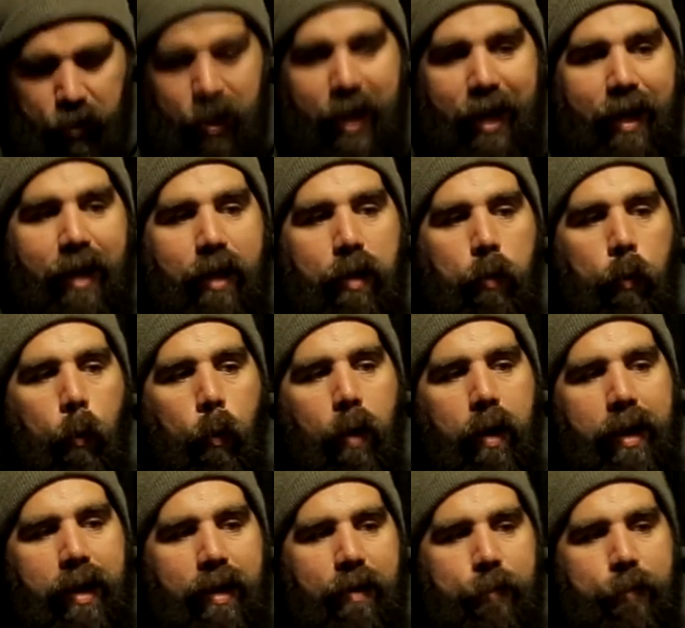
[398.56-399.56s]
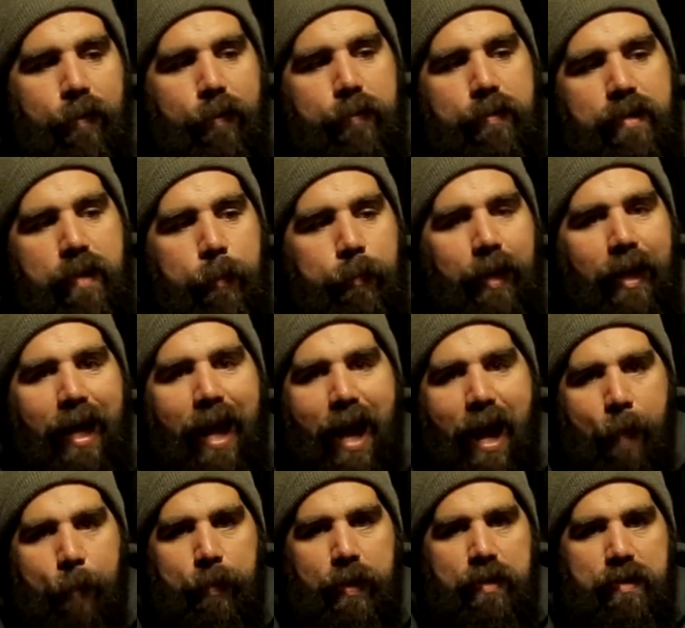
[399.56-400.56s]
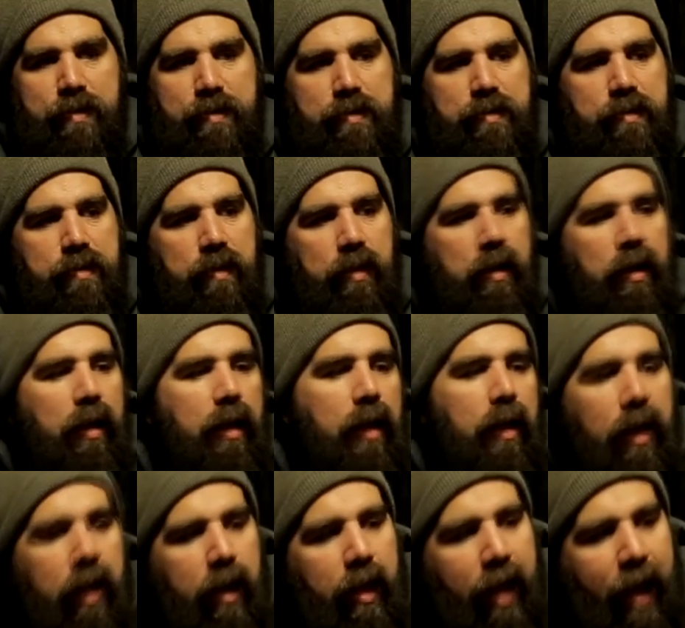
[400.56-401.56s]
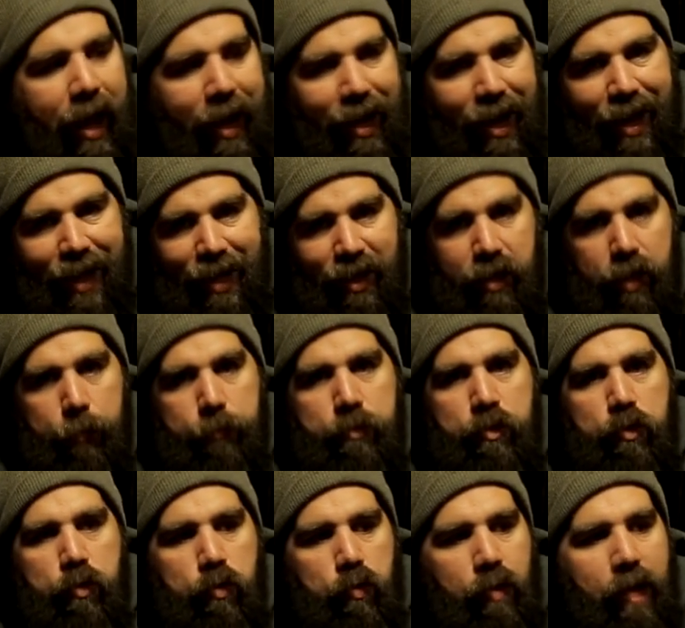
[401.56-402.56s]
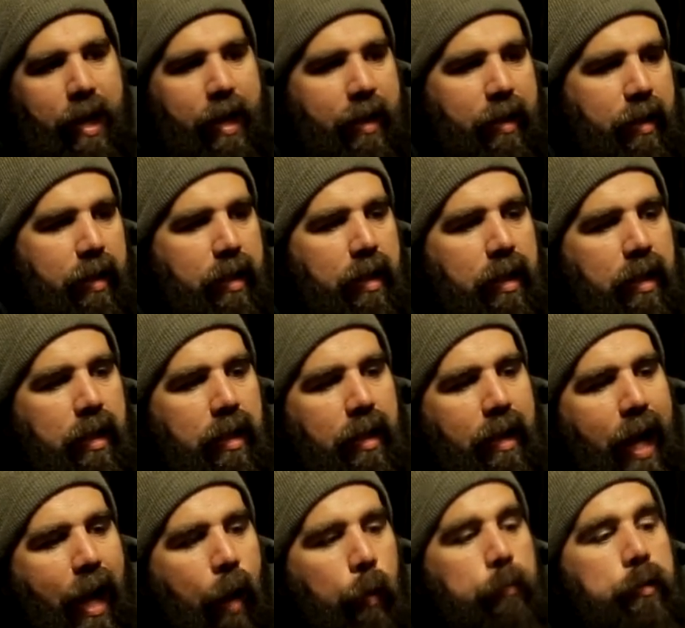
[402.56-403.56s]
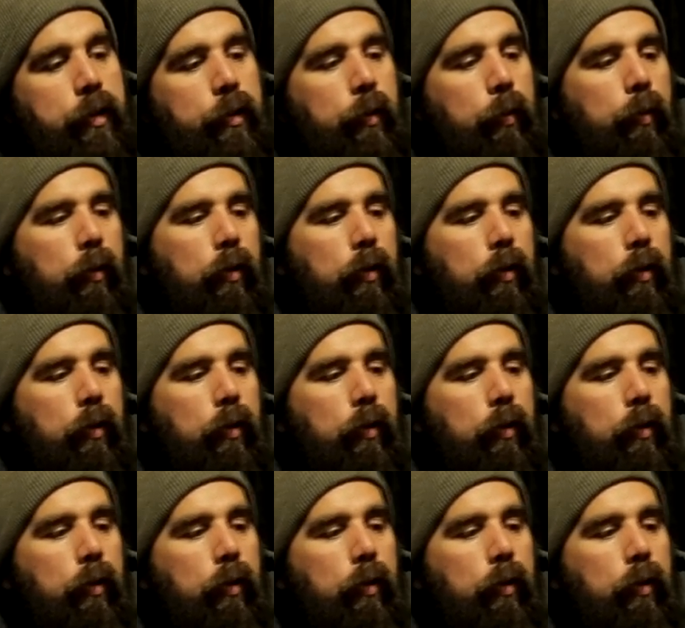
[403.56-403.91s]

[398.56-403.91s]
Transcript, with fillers: think, what if something happens and I end up stranded out in the